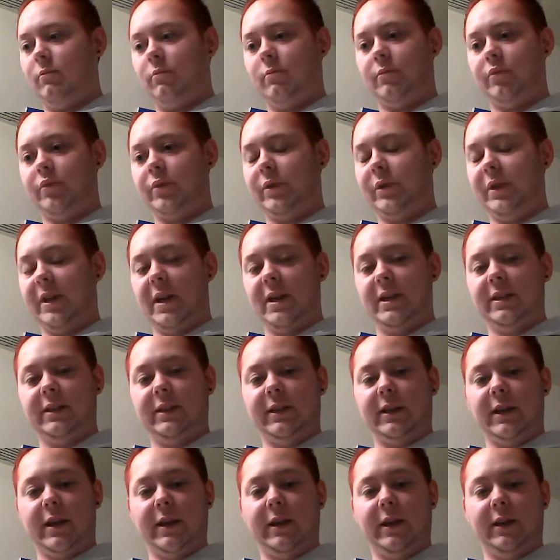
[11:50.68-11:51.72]
place
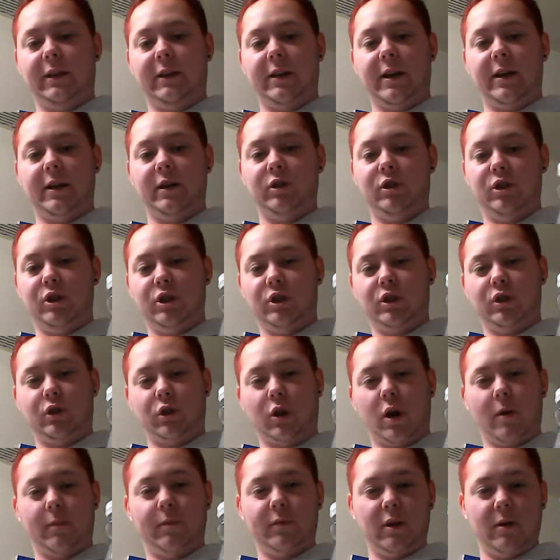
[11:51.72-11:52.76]
that I can, like, just
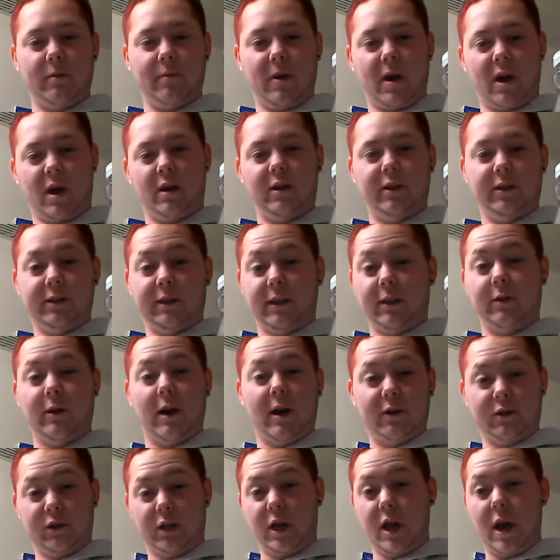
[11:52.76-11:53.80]
drop them in, because I don't
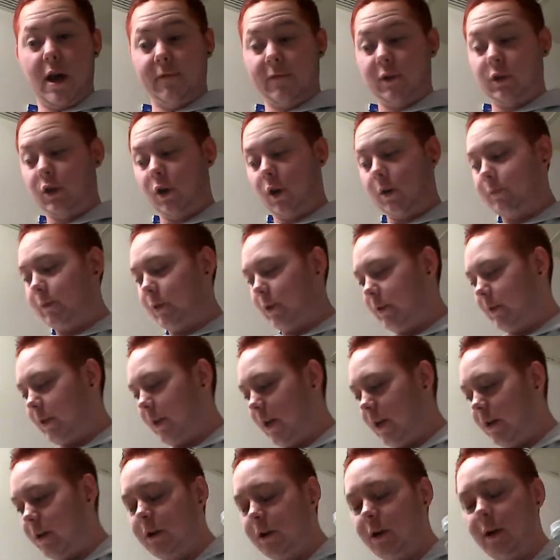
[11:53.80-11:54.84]
actually have a sharps
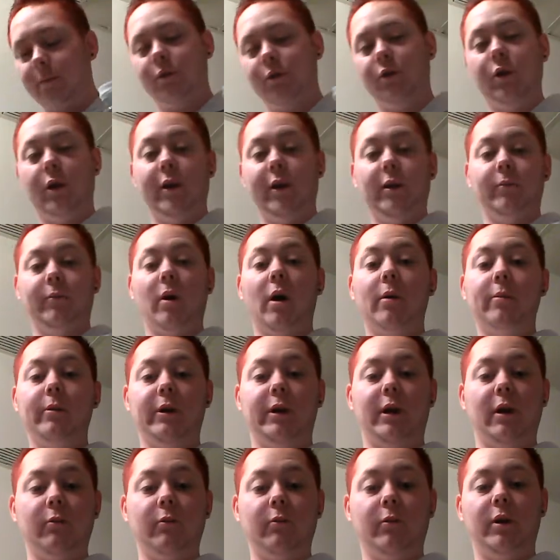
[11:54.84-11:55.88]
container. I'm sure I could probably
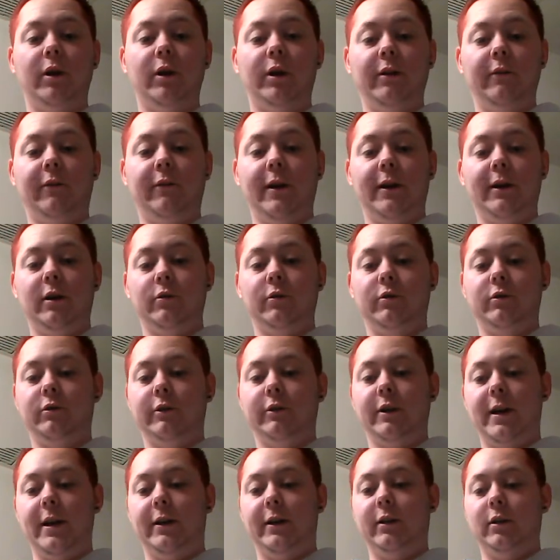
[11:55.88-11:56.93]
get one if I go to,
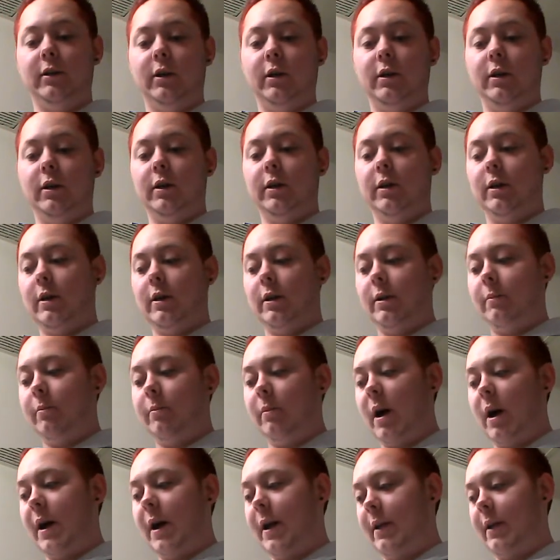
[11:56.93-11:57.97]
like,
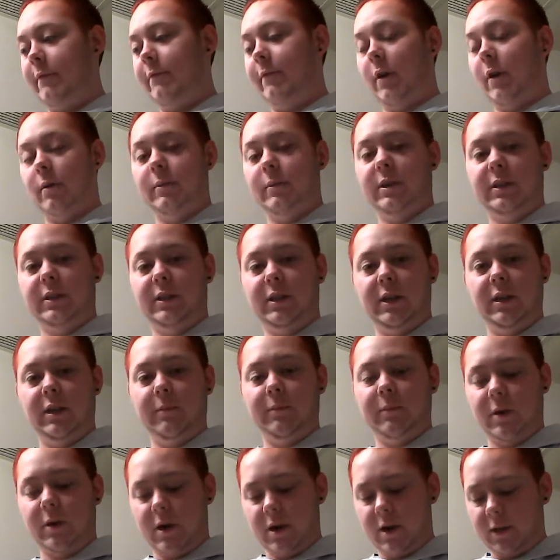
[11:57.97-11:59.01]
my pharmacy,
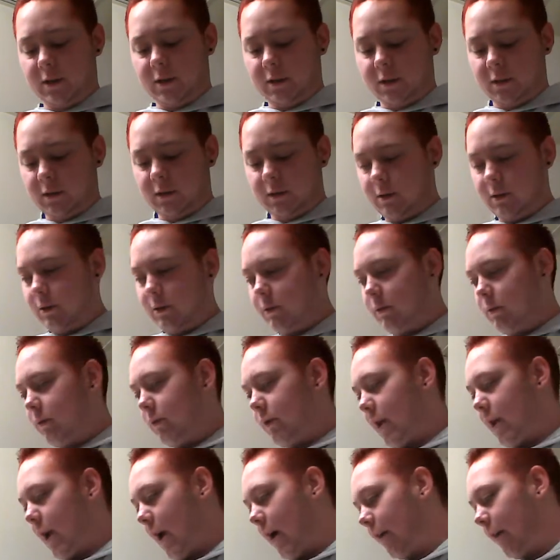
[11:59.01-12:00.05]
but
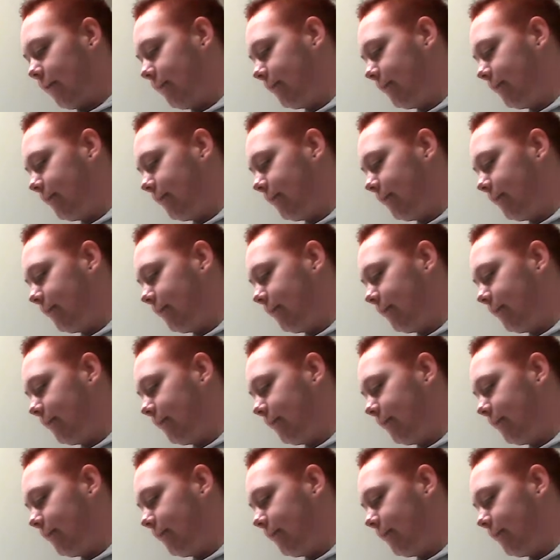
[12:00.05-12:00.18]
yeah.